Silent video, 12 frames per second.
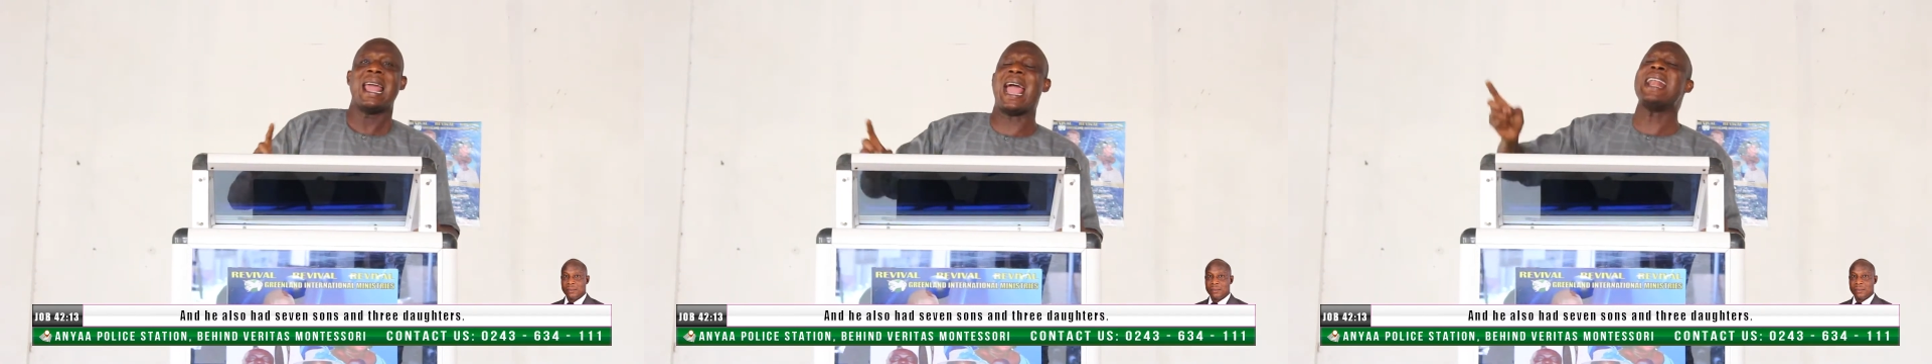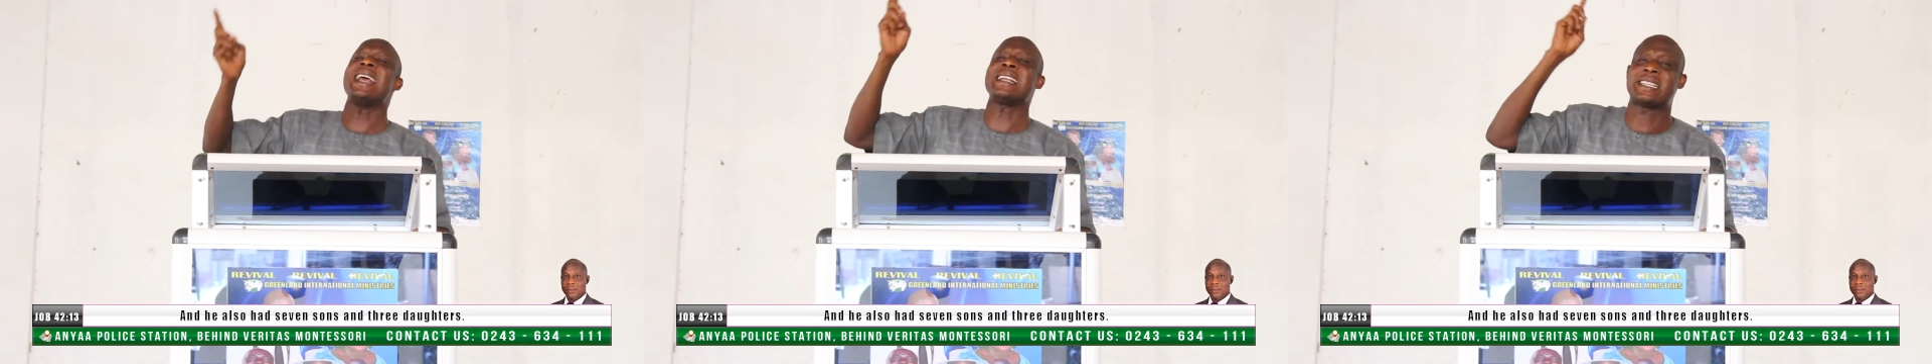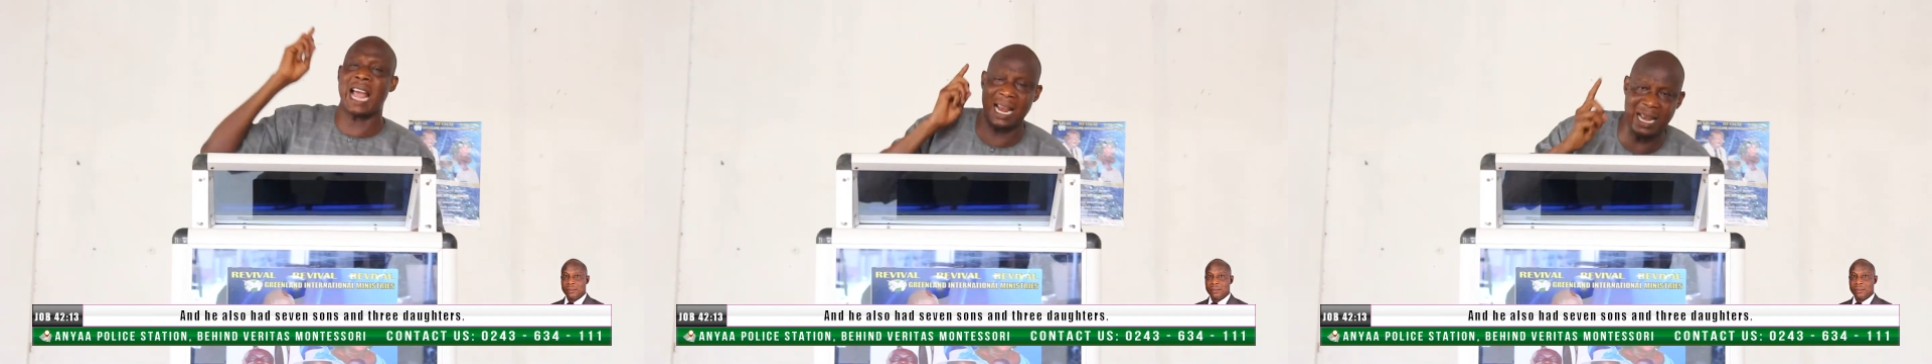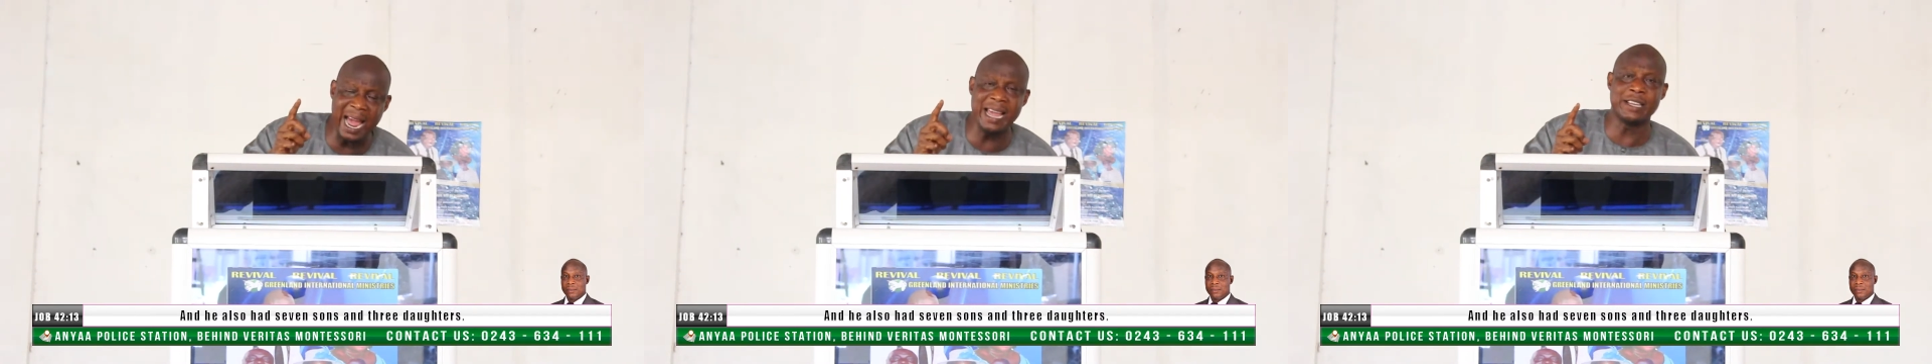Any
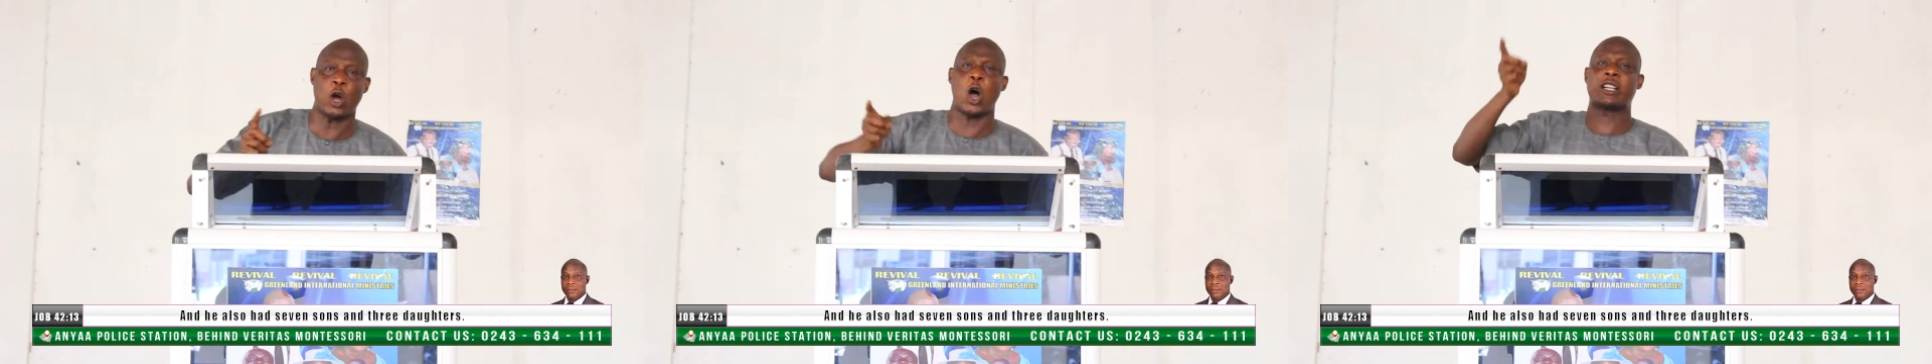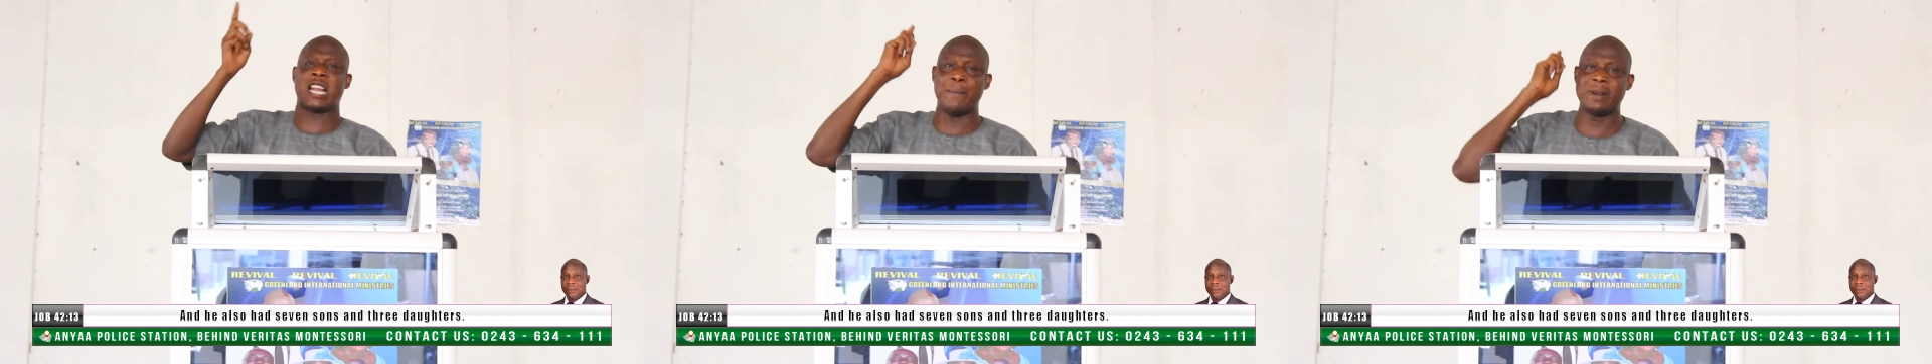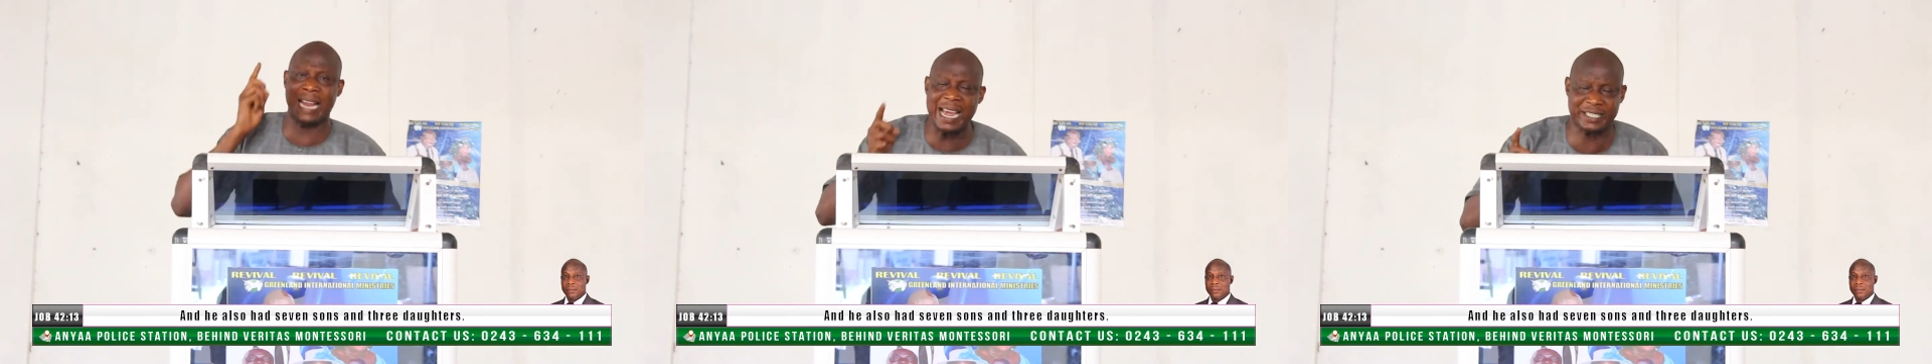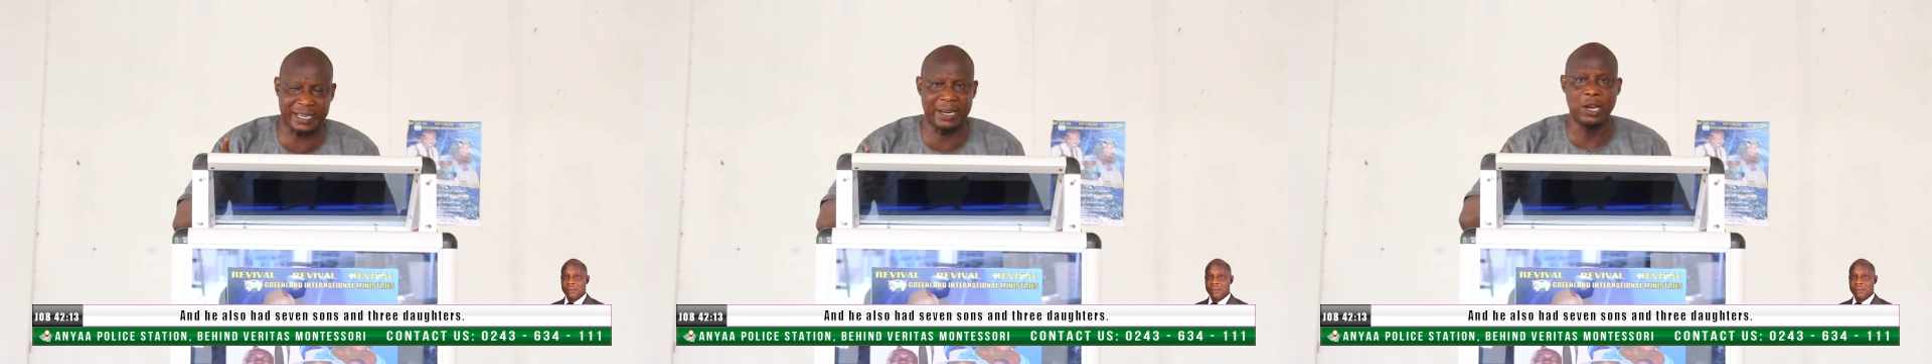challenge or
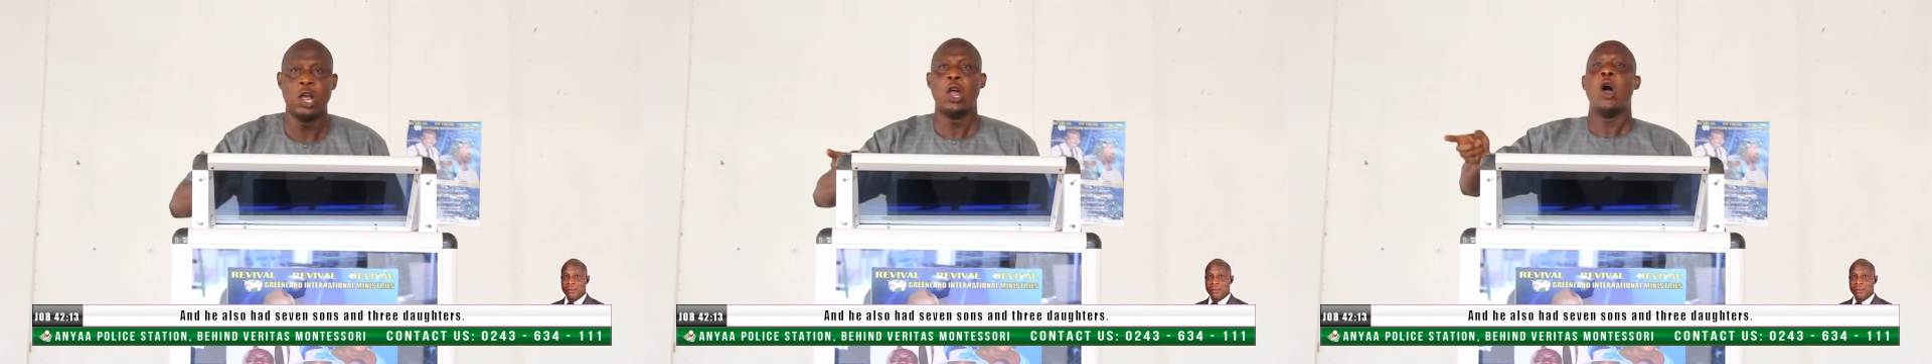temptation